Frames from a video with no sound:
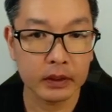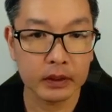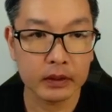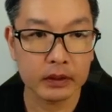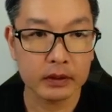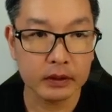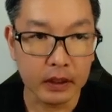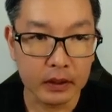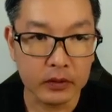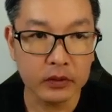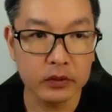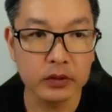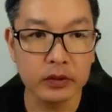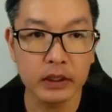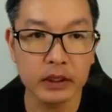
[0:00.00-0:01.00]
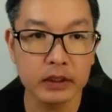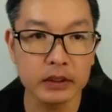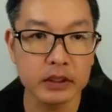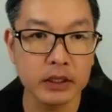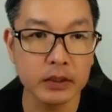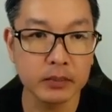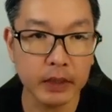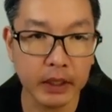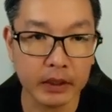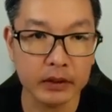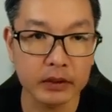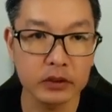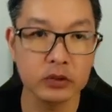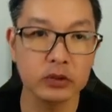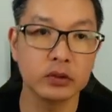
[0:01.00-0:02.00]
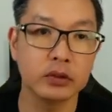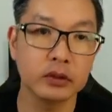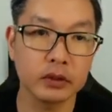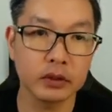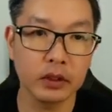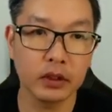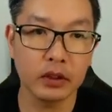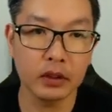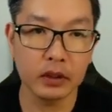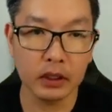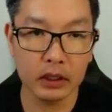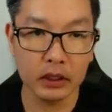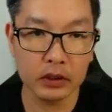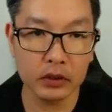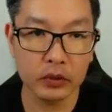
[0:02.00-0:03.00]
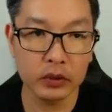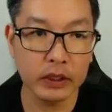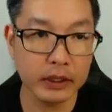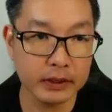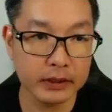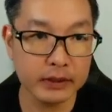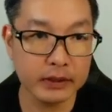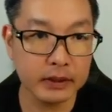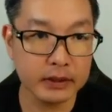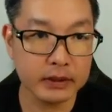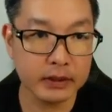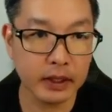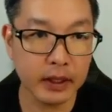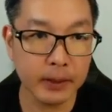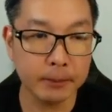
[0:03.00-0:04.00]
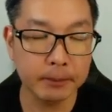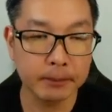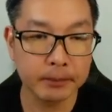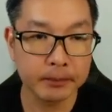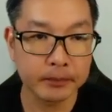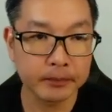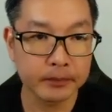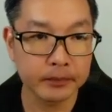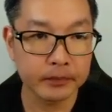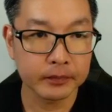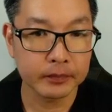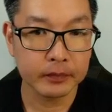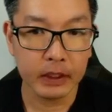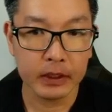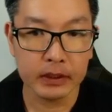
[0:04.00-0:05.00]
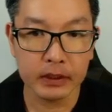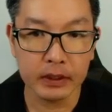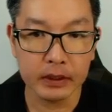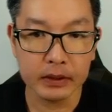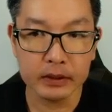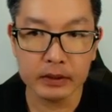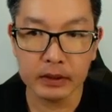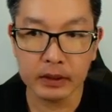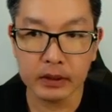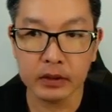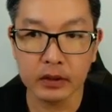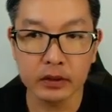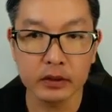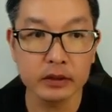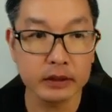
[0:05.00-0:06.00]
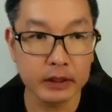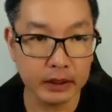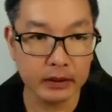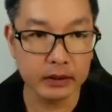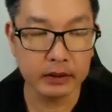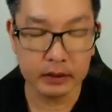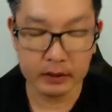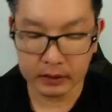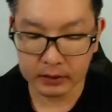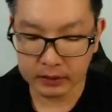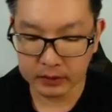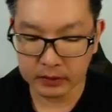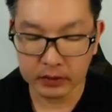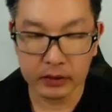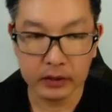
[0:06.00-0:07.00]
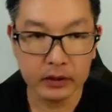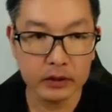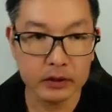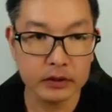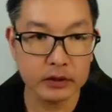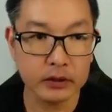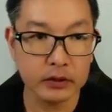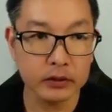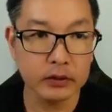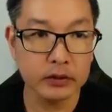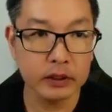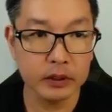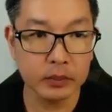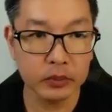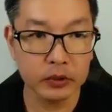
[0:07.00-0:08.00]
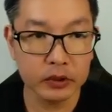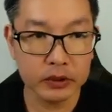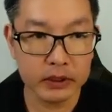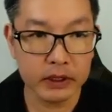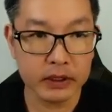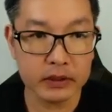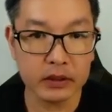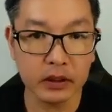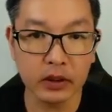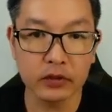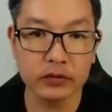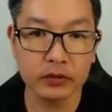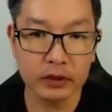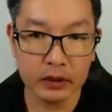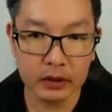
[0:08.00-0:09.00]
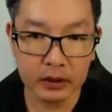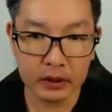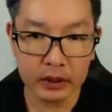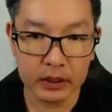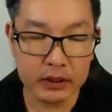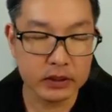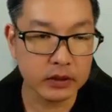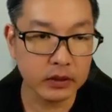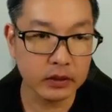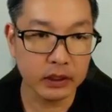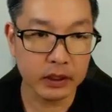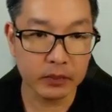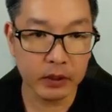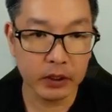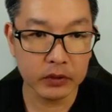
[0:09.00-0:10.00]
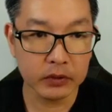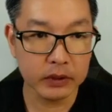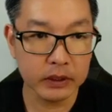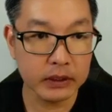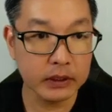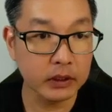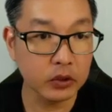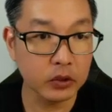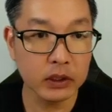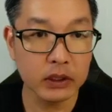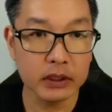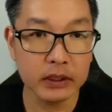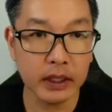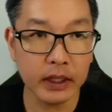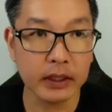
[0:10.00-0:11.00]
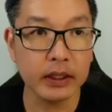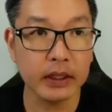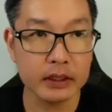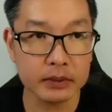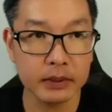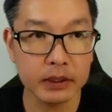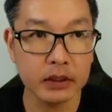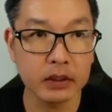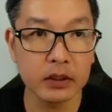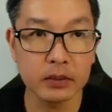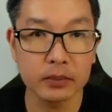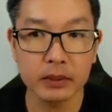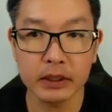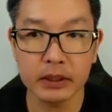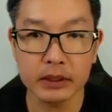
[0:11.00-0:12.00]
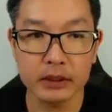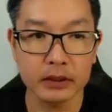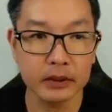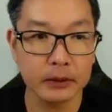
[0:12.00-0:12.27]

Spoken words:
Now you can jump back to your Google Analytics tab and then click on Done. So the process of installing manually the Google tag has been completed.